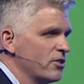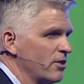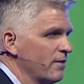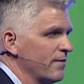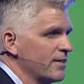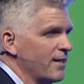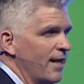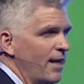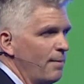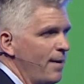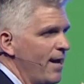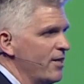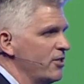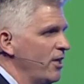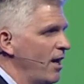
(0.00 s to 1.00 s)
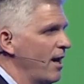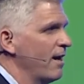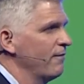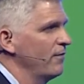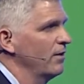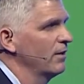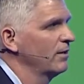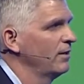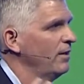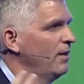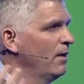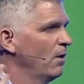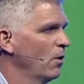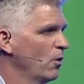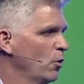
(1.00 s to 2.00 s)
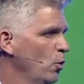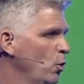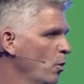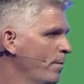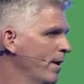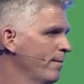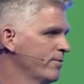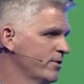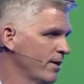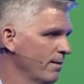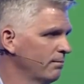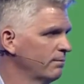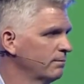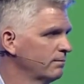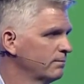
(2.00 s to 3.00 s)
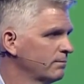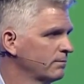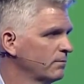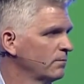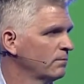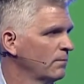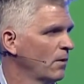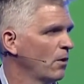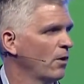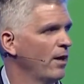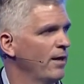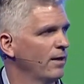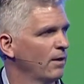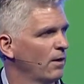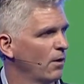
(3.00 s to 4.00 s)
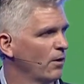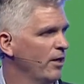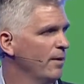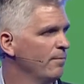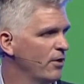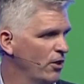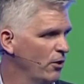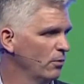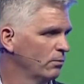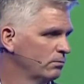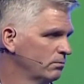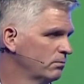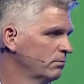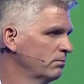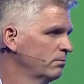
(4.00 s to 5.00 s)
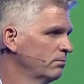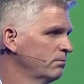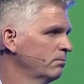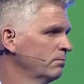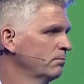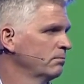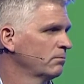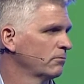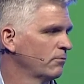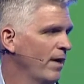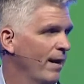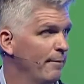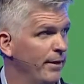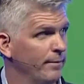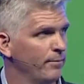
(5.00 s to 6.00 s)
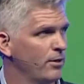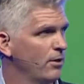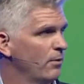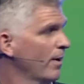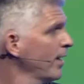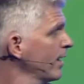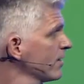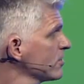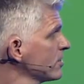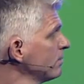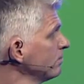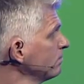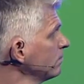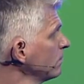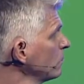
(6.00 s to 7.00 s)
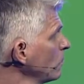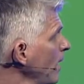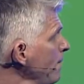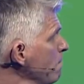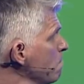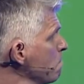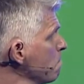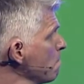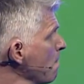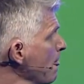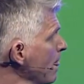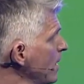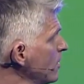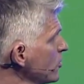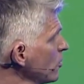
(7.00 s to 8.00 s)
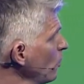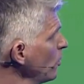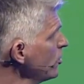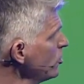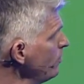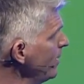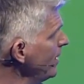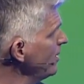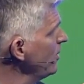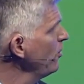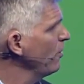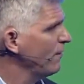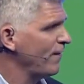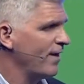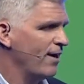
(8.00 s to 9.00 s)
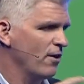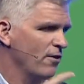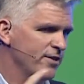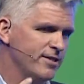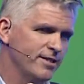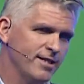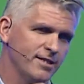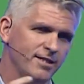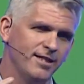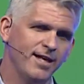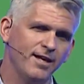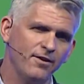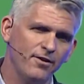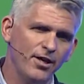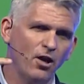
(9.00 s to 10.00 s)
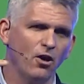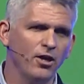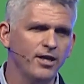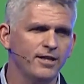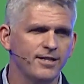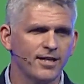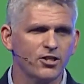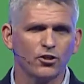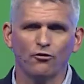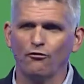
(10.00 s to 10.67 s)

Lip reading: service like Apache Kafka or Google PubSub or MQ, RabbitMQ, I guess, right? So once you begin to unify all these things together, the architecture